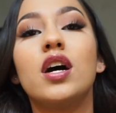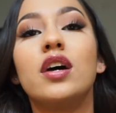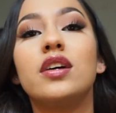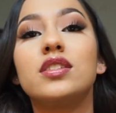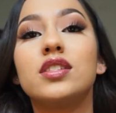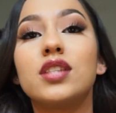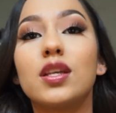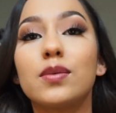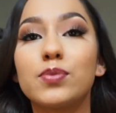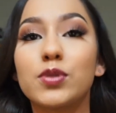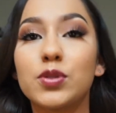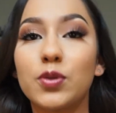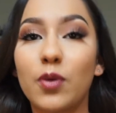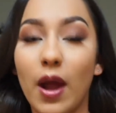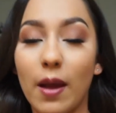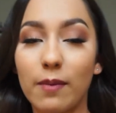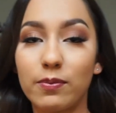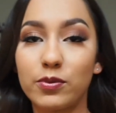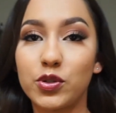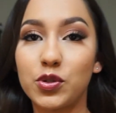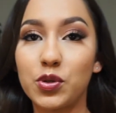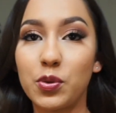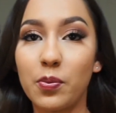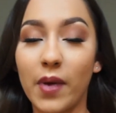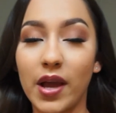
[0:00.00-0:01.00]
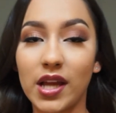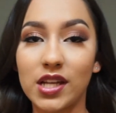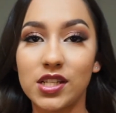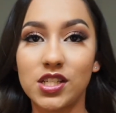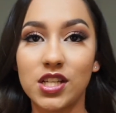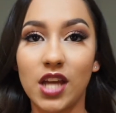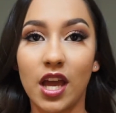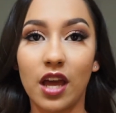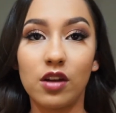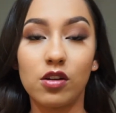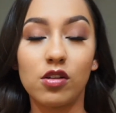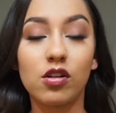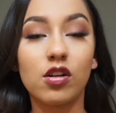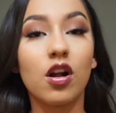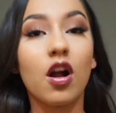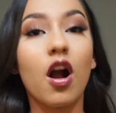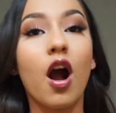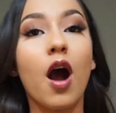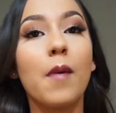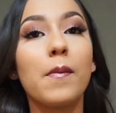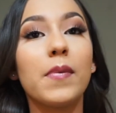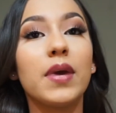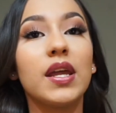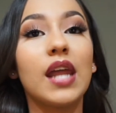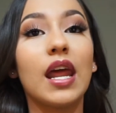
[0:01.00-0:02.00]
subscribe to my channel,
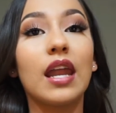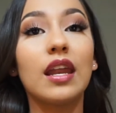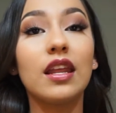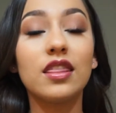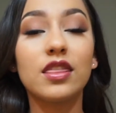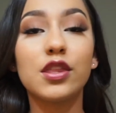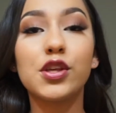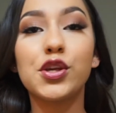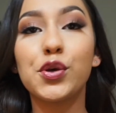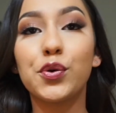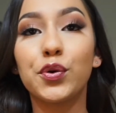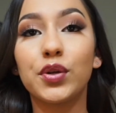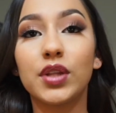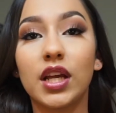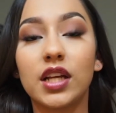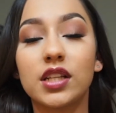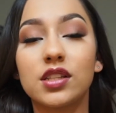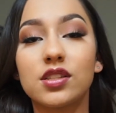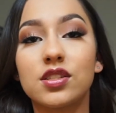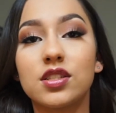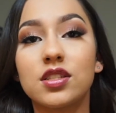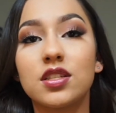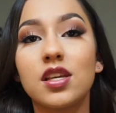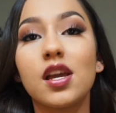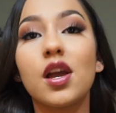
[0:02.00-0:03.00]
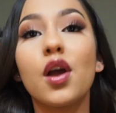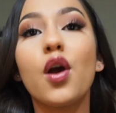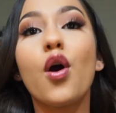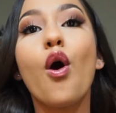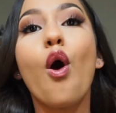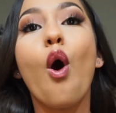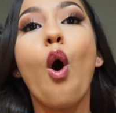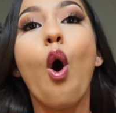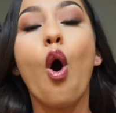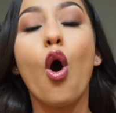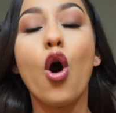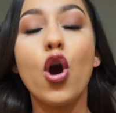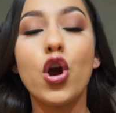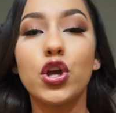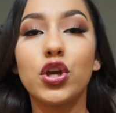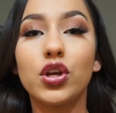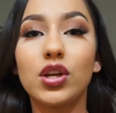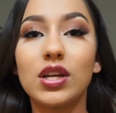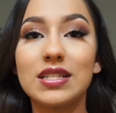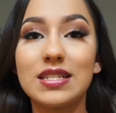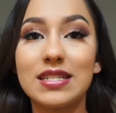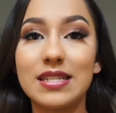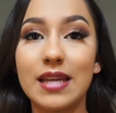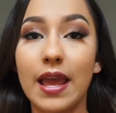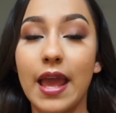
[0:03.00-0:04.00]
comment anything you would like to see, or you
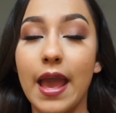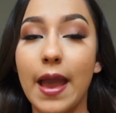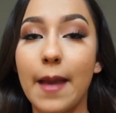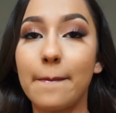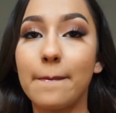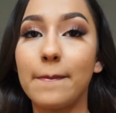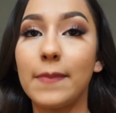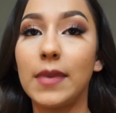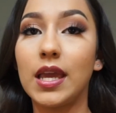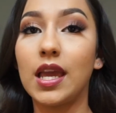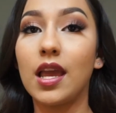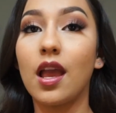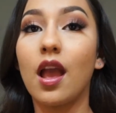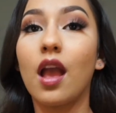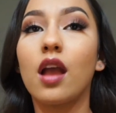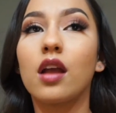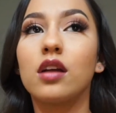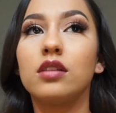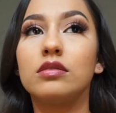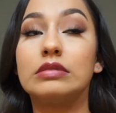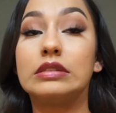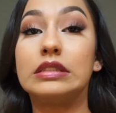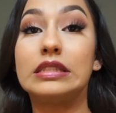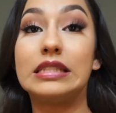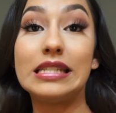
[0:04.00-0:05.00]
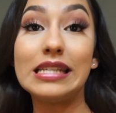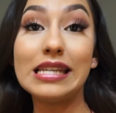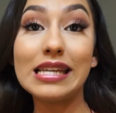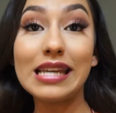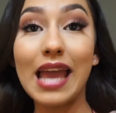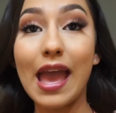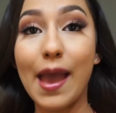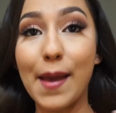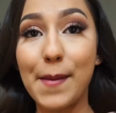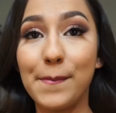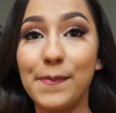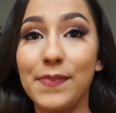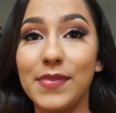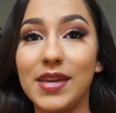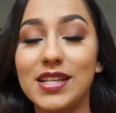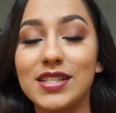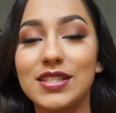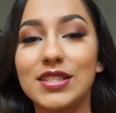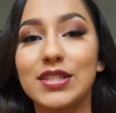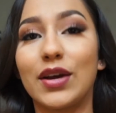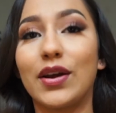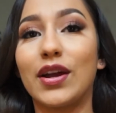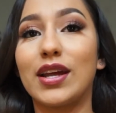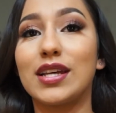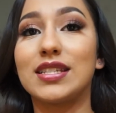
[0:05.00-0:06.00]
could DM me.
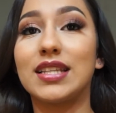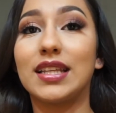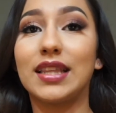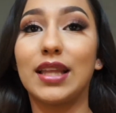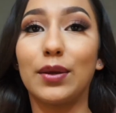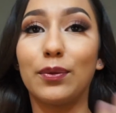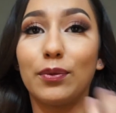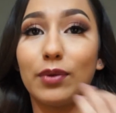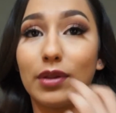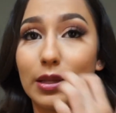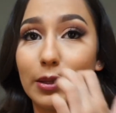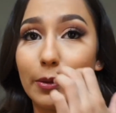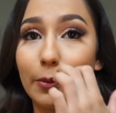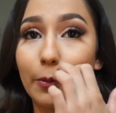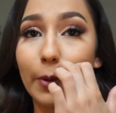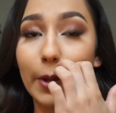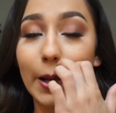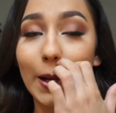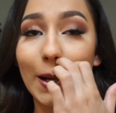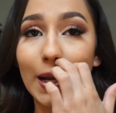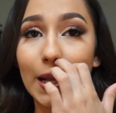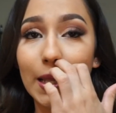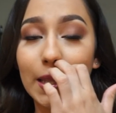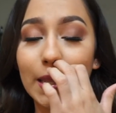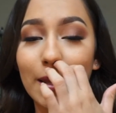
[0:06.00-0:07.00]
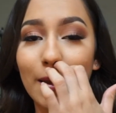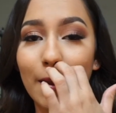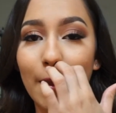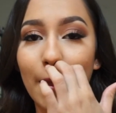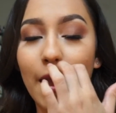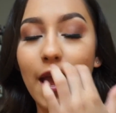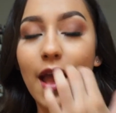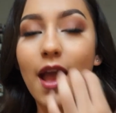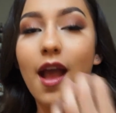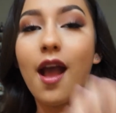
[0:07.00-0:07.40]
Sorry, I said that really weird. I think.